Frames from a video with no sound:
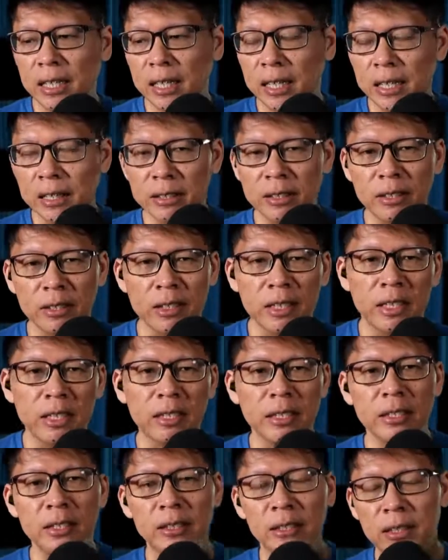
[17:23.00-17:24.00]
Today
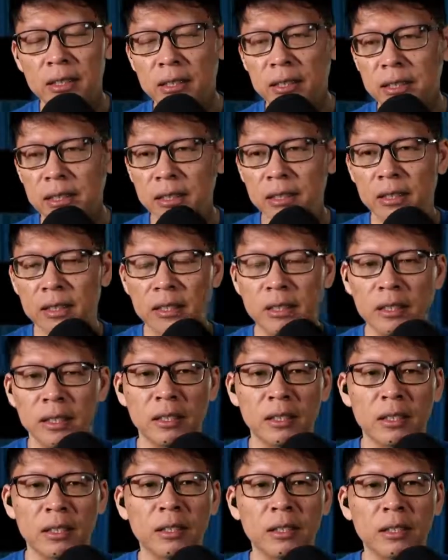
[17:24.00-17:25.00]
is
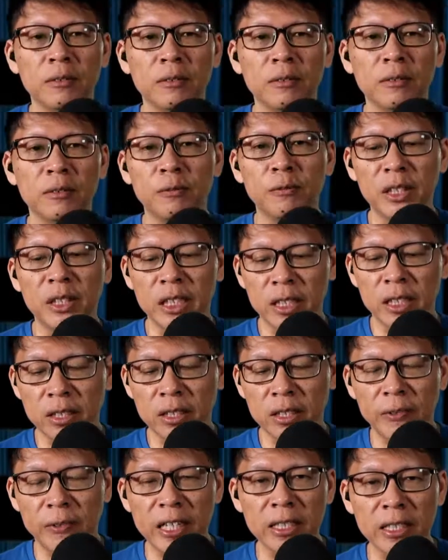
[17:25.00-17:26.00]
a
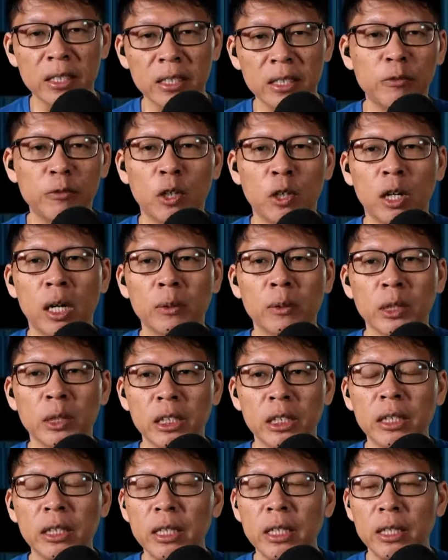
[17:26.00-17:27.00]
festival for
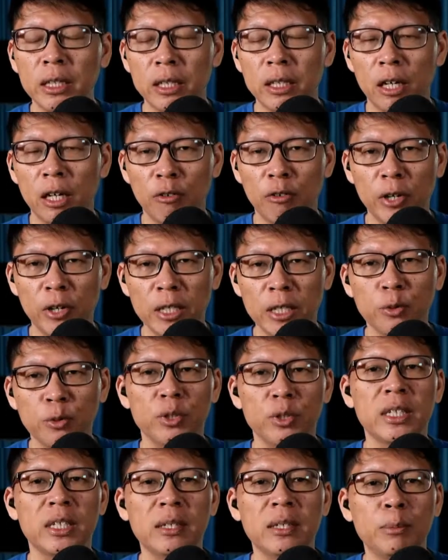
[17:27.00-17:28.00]
our friends who
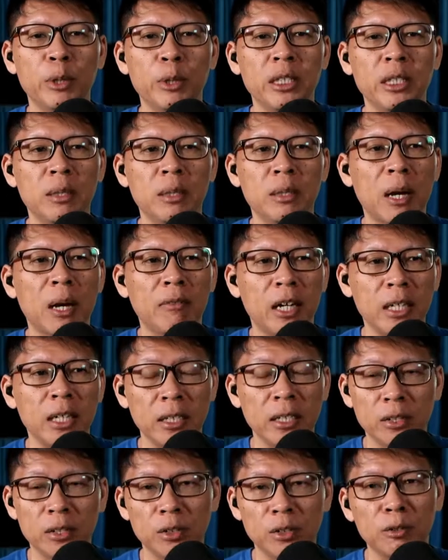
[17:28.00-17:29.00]
celebrate Deepavali.
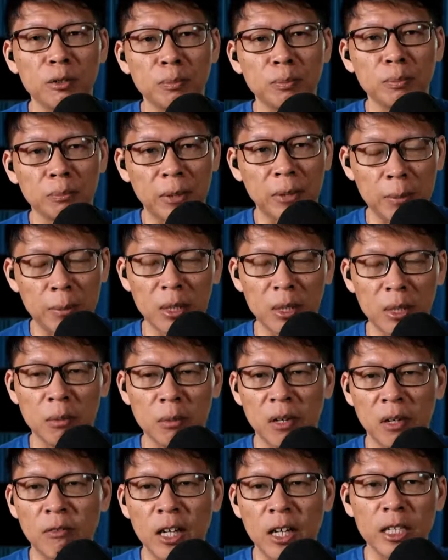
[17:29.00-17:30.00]
So happy
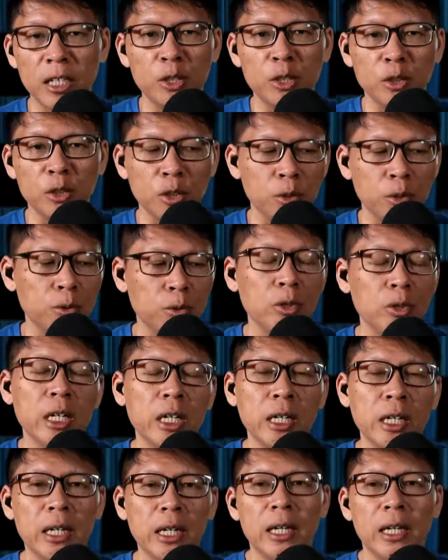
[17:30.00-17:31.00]
Deepavali to you.
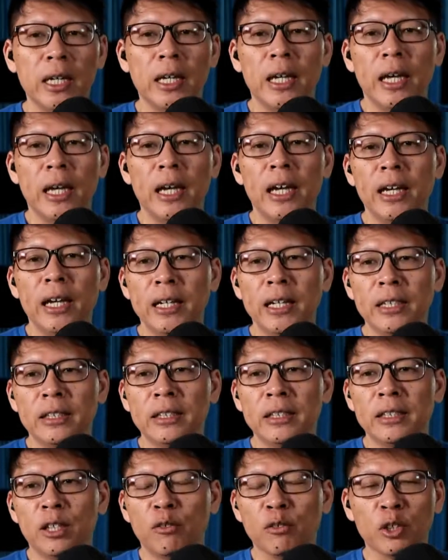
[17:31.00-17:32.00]

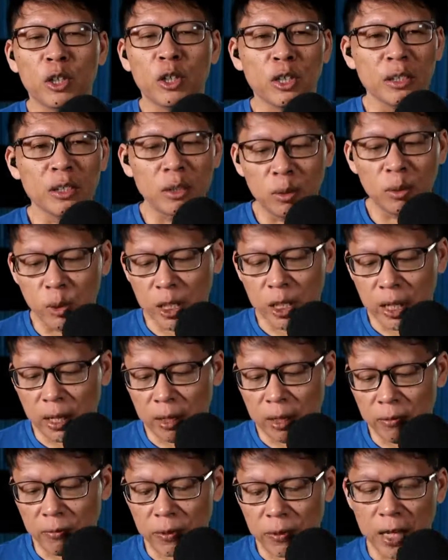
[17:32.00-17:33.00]
And of course, we are
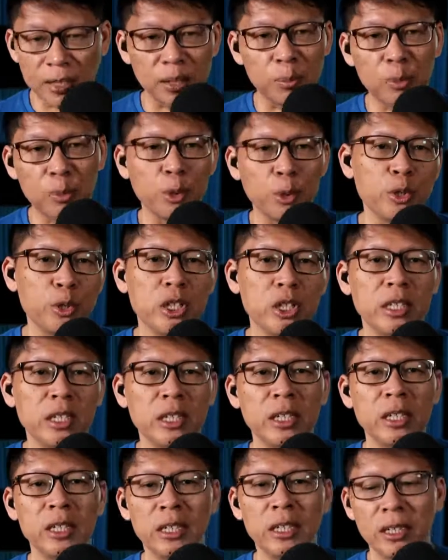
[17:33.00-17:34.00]
fast approaching
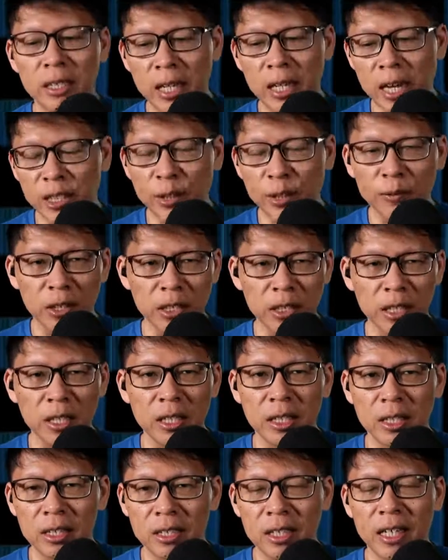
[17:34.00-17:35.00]
the end of the
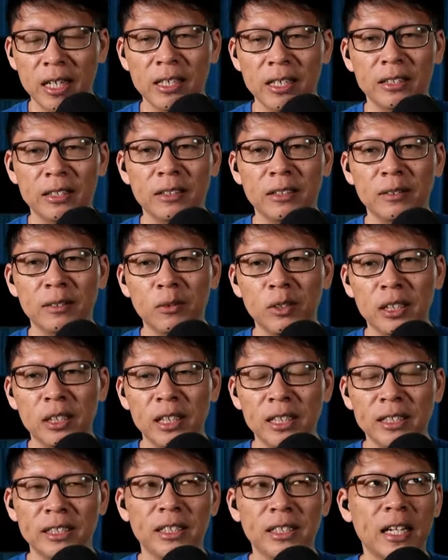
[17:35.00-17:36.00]
year and
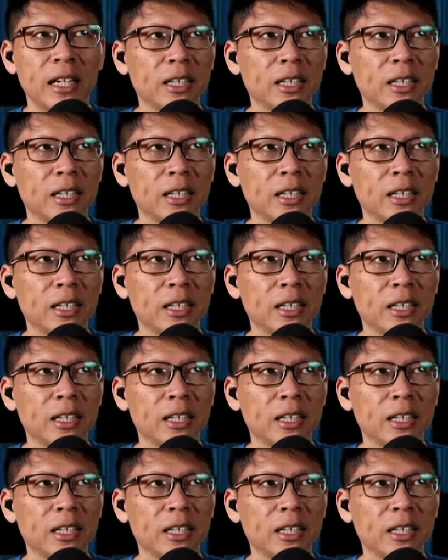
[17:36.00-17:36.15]
things like